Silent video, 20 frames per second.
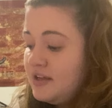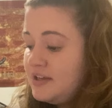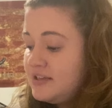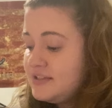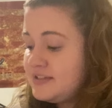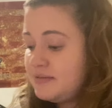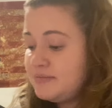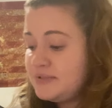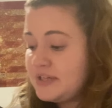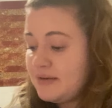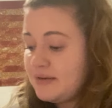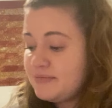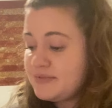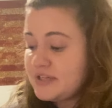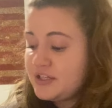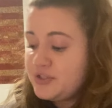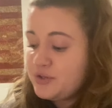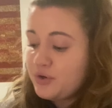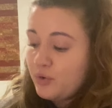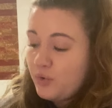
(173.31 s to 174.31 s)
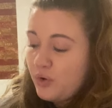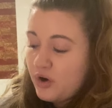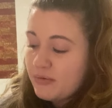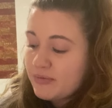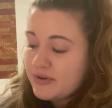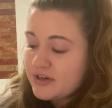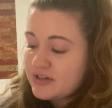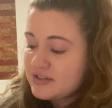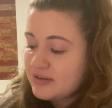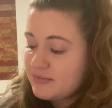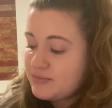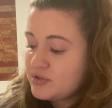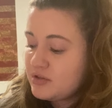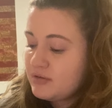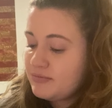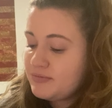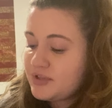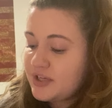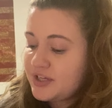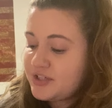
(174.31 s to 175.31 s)
Sometimes I do a warmer,
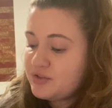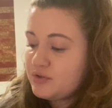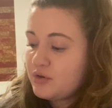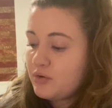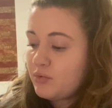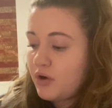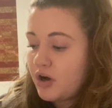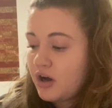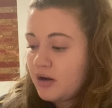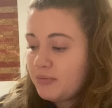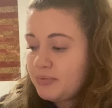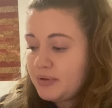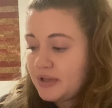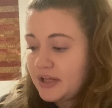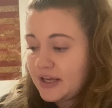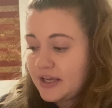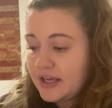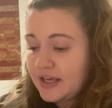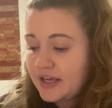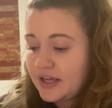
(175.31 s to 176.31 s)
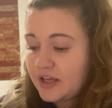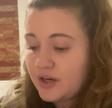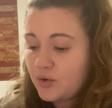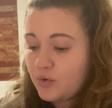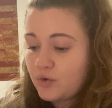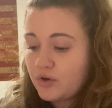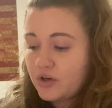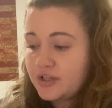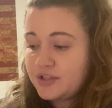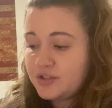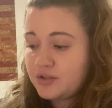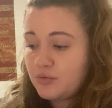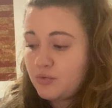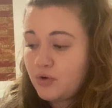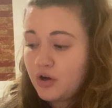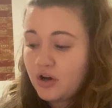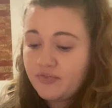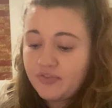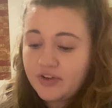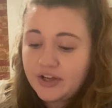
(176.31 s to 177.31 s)
sometimes I do a wall plug-in, or I do a
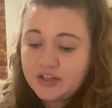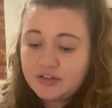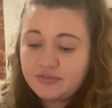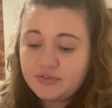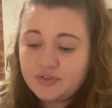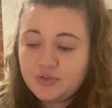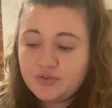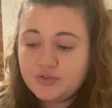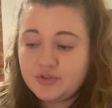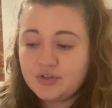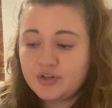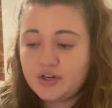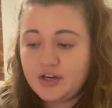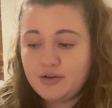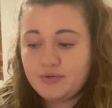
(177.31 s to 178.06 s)
wall fan diffuser.